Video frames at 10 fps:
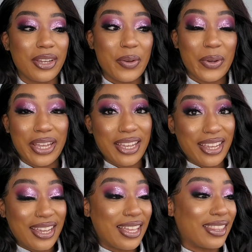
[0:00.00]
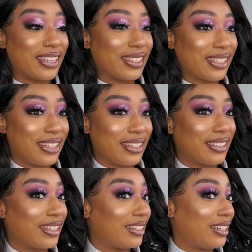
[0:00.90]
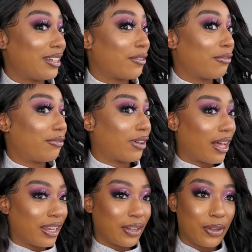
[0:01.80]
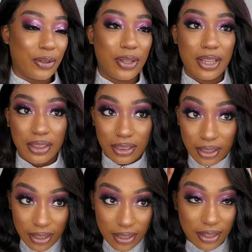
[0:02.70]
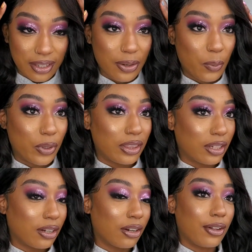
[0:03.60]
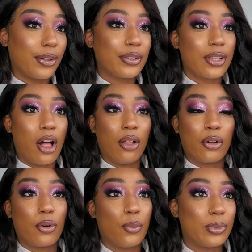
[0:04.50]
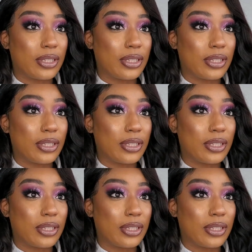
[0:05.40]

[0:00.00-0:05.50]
Okay, and this is the final look with the curls all combed